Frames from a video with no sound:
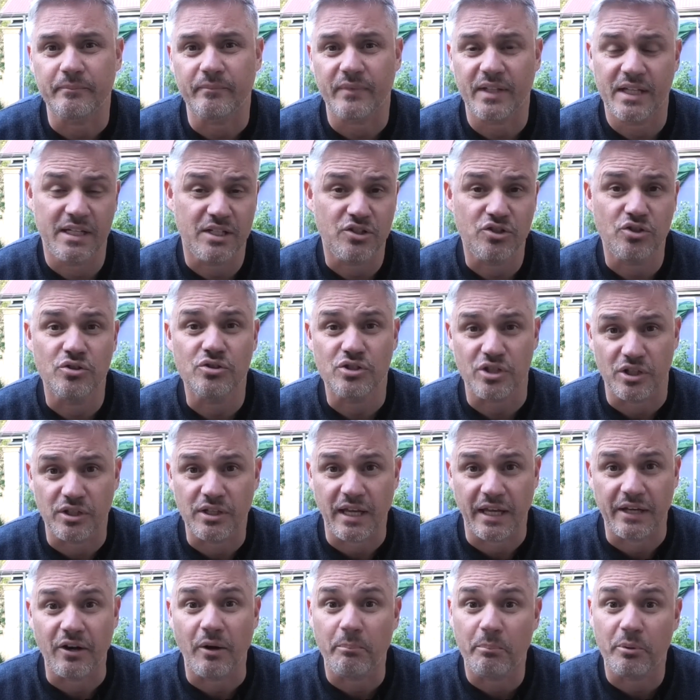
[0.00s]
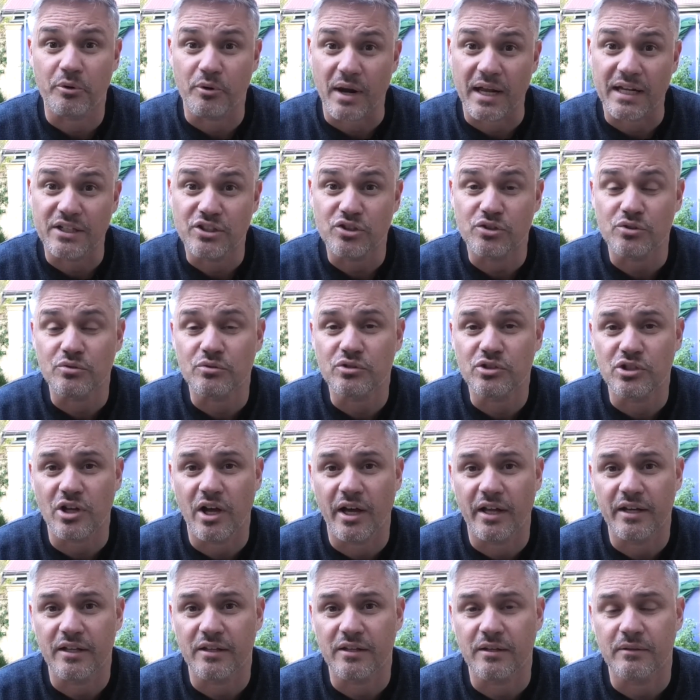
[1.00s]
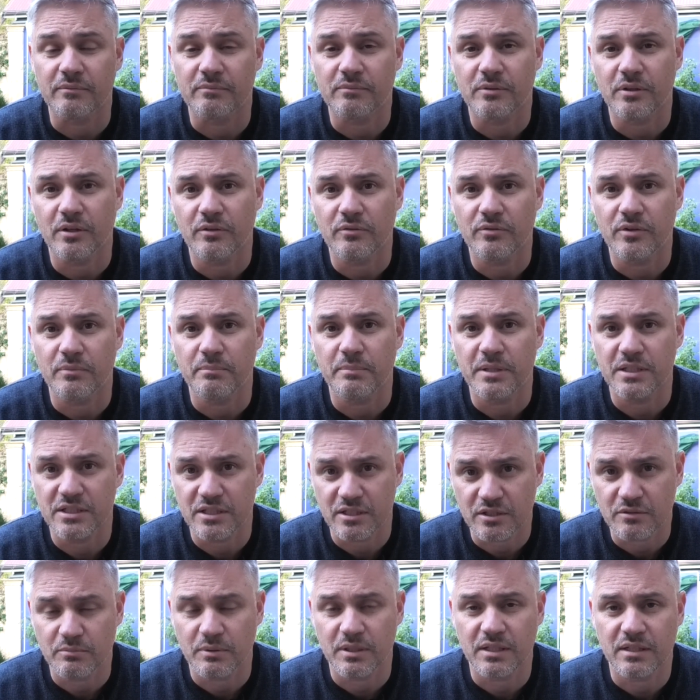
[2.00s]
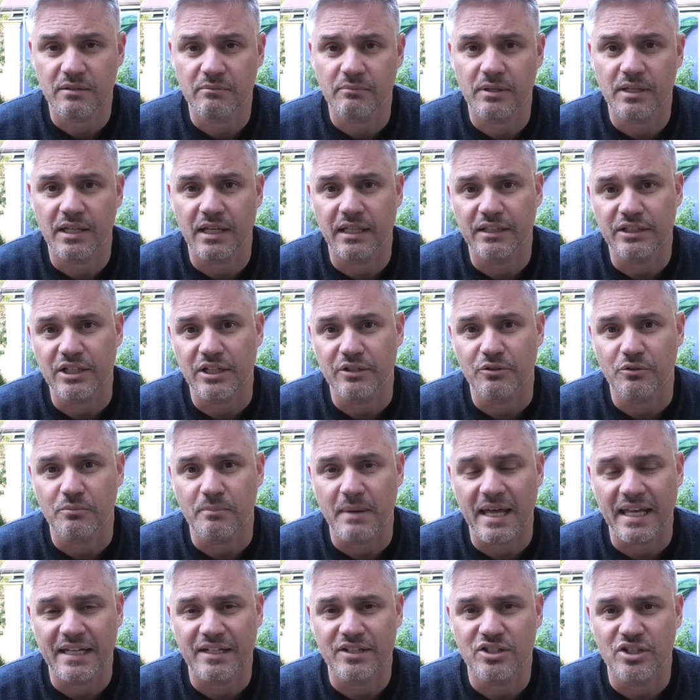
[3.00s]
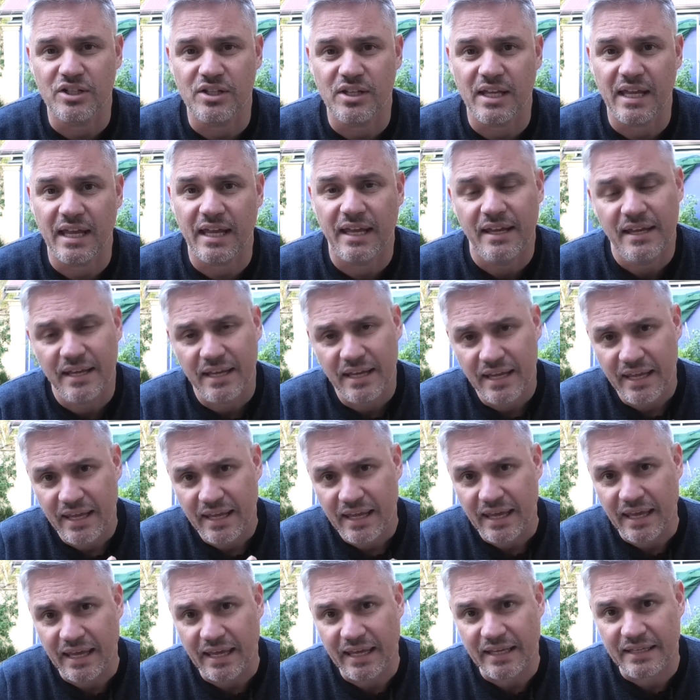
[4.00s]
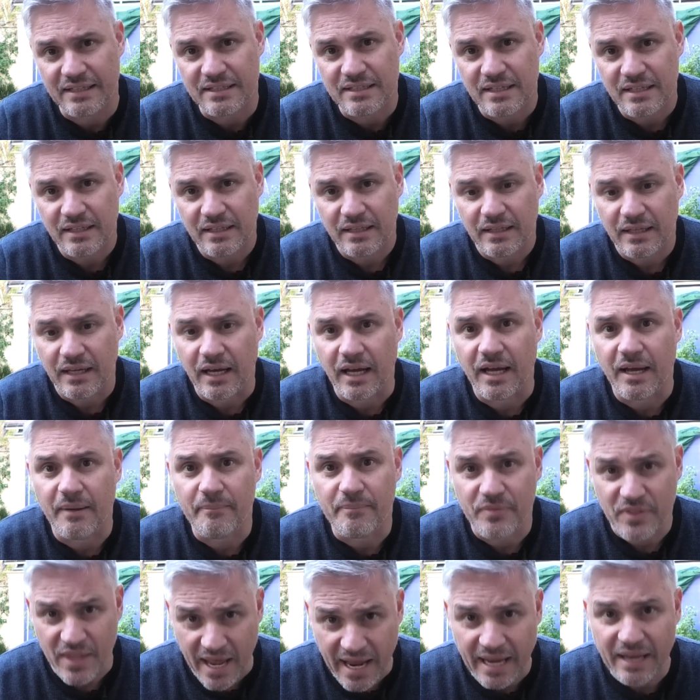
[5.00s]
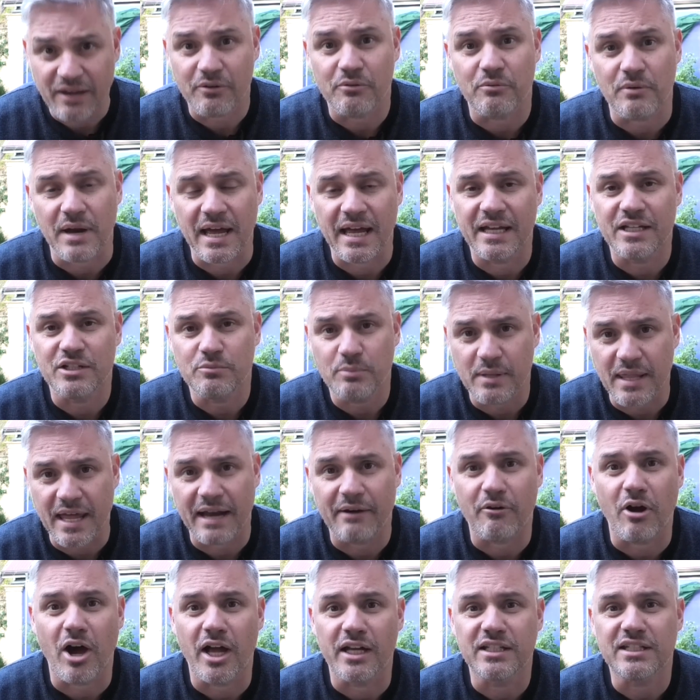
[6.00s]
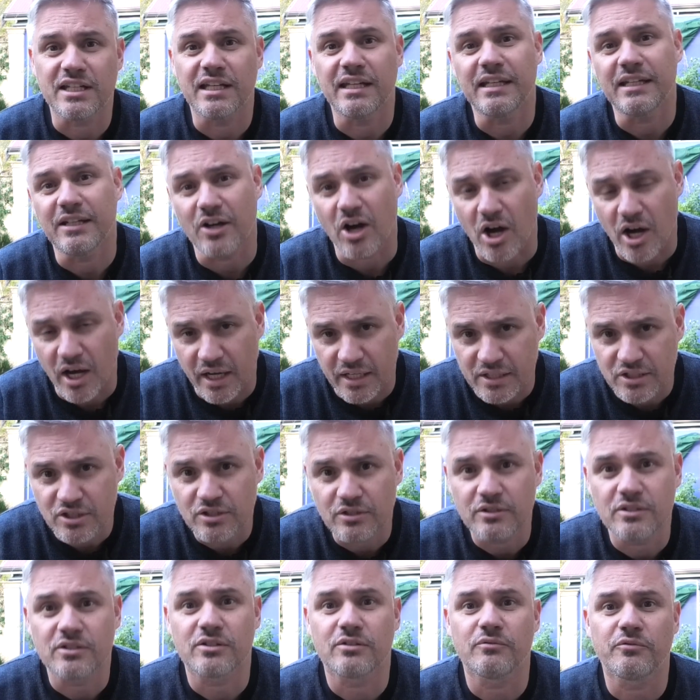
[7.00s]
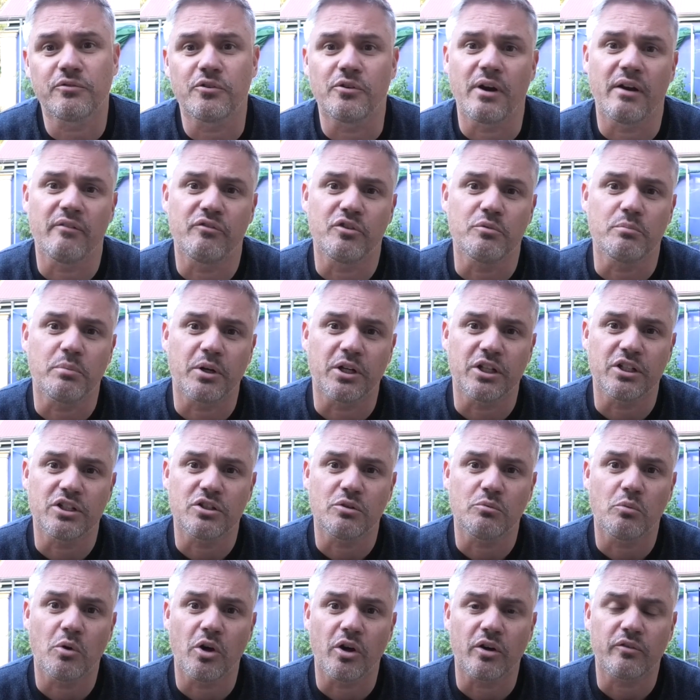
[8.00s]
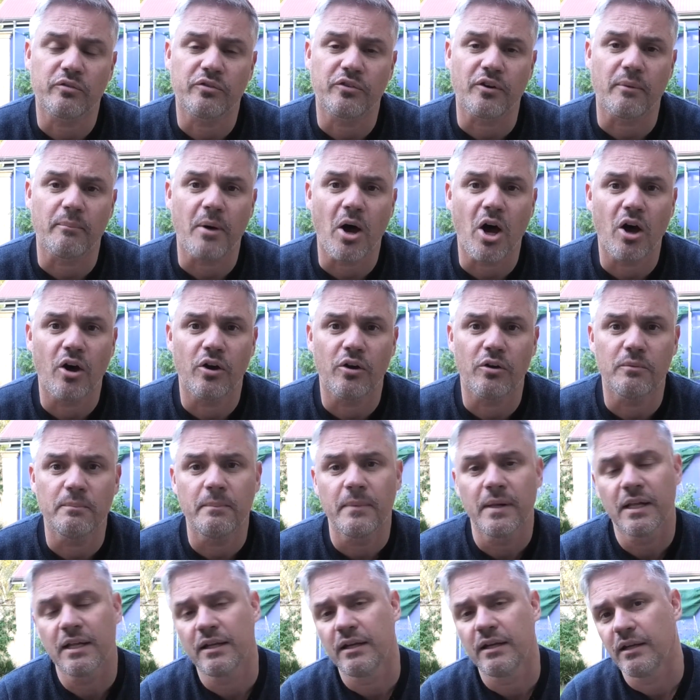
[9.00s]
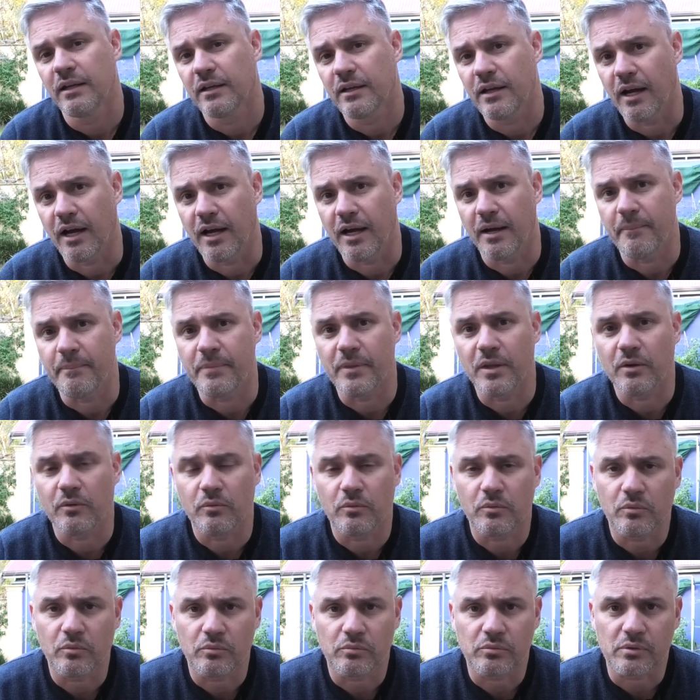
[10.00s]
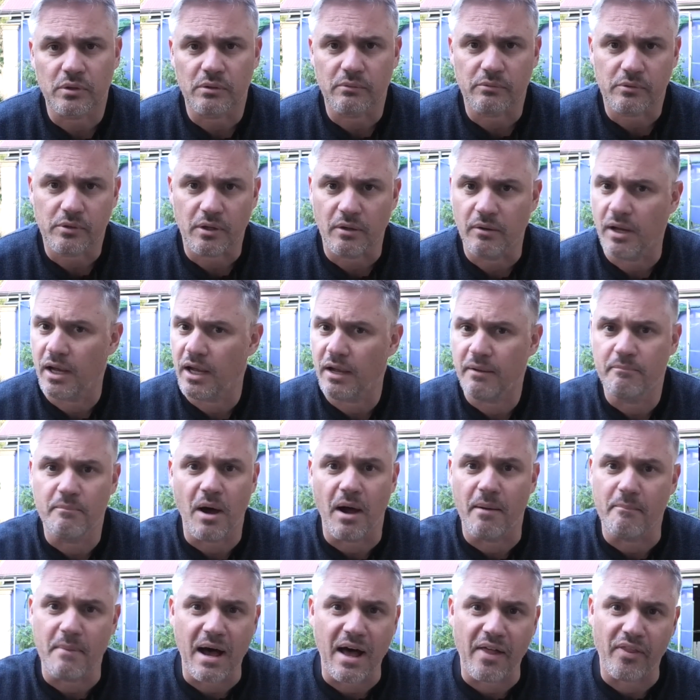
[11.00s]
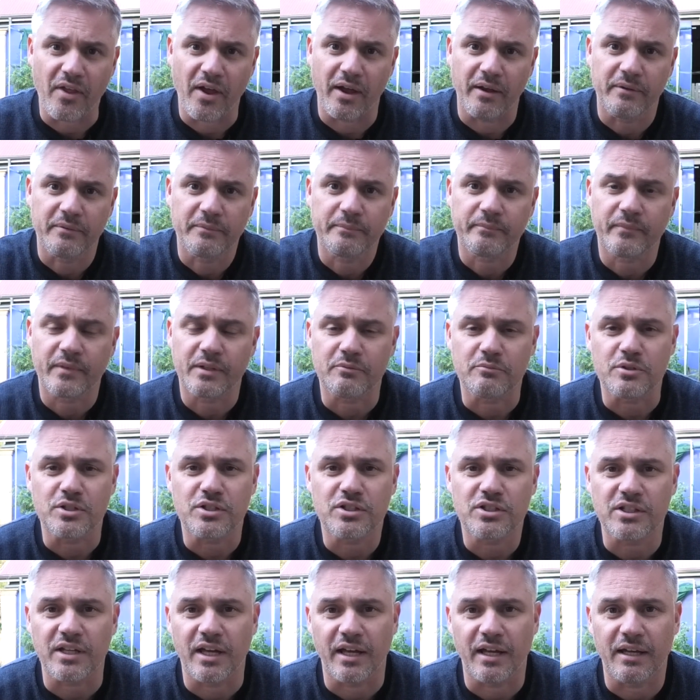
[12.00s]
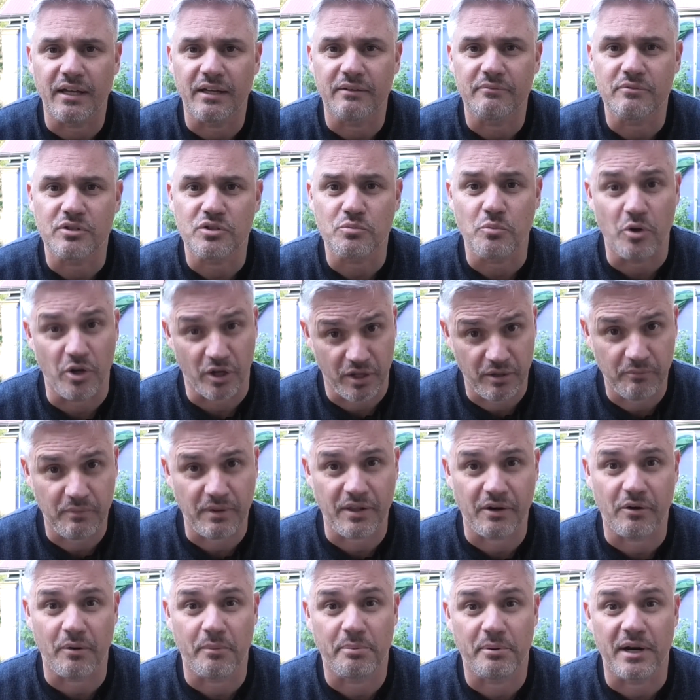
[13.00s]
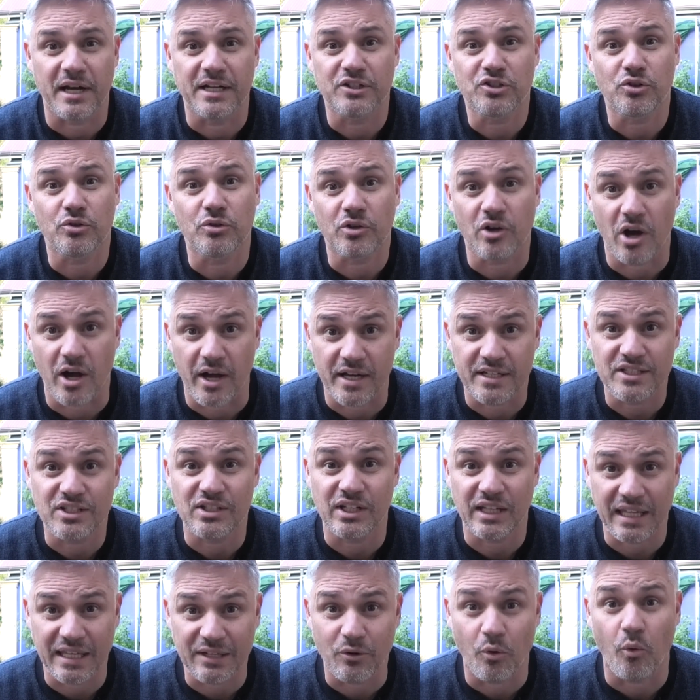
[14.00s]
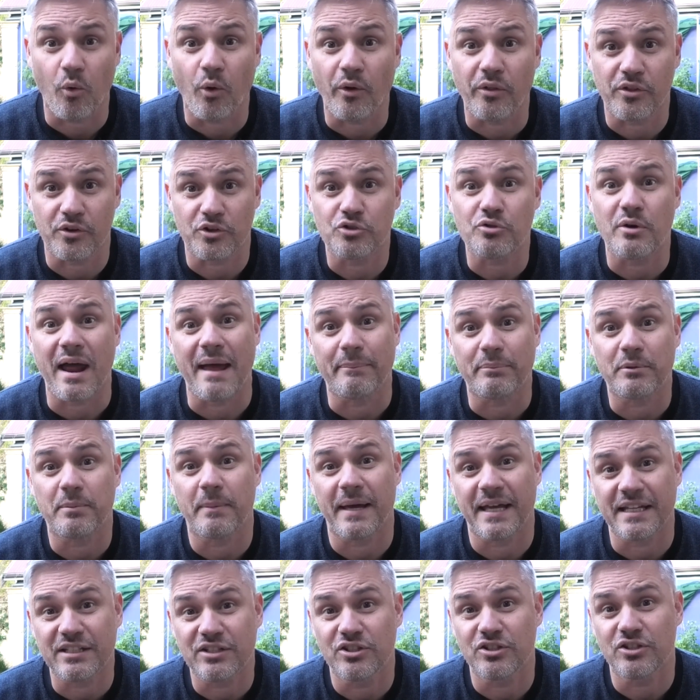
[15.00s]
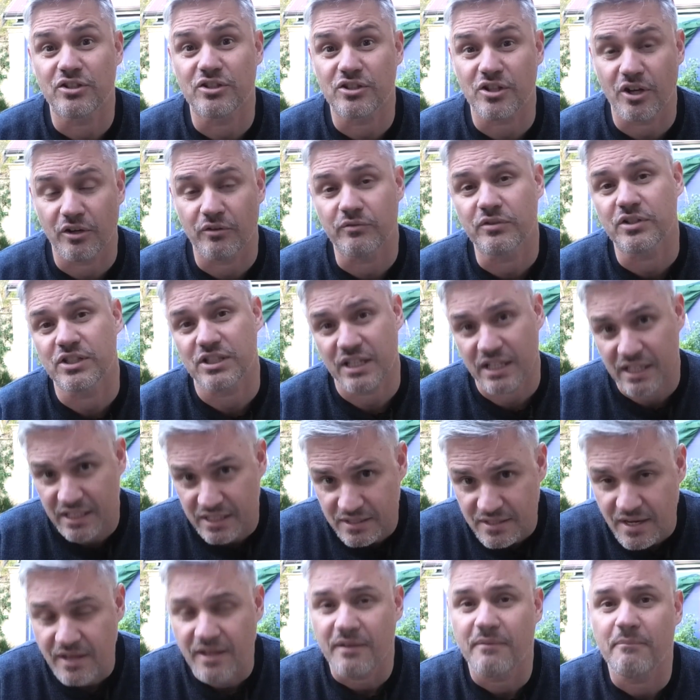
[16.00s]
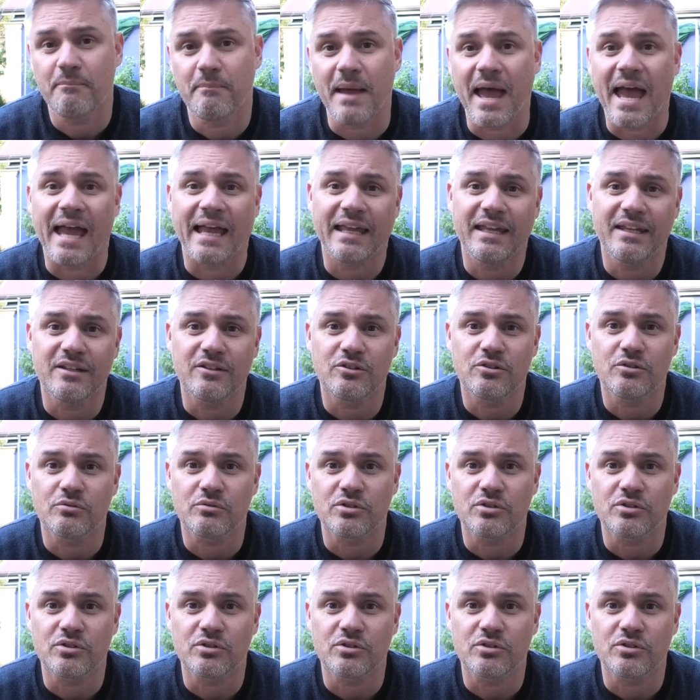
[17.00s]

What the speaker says: issues and operational side of the business with our general manager there, and they arrange with our IT guys for everybody to work from home. My mother was working with our operational guys to get all of the trapped passengers overseas back into